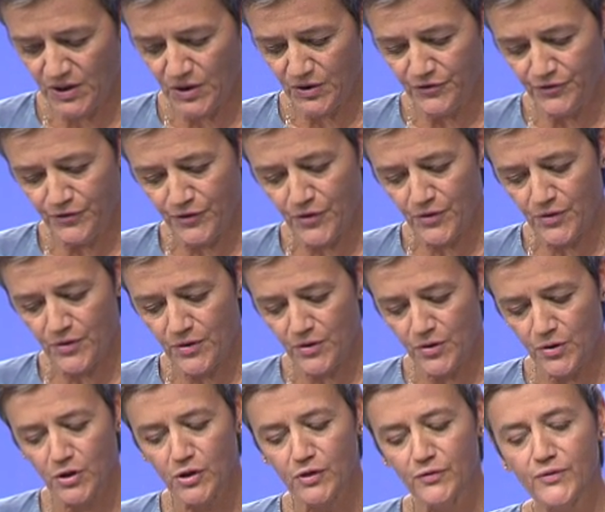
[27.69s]
for
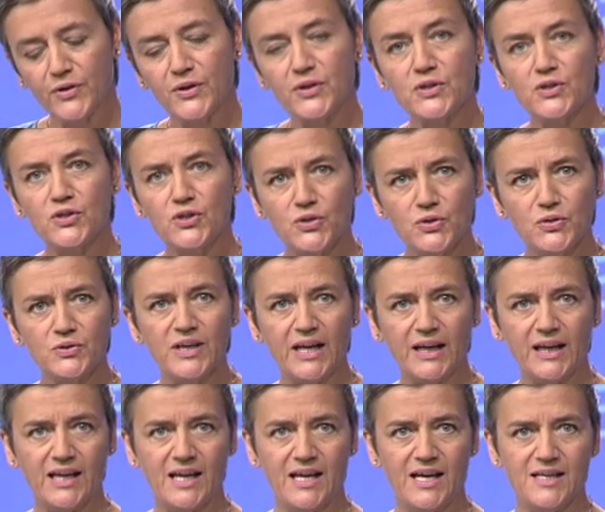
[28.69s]
over 2
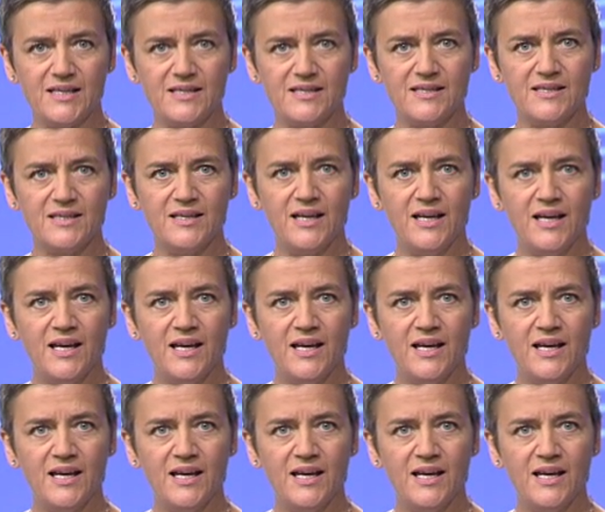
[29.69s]
decades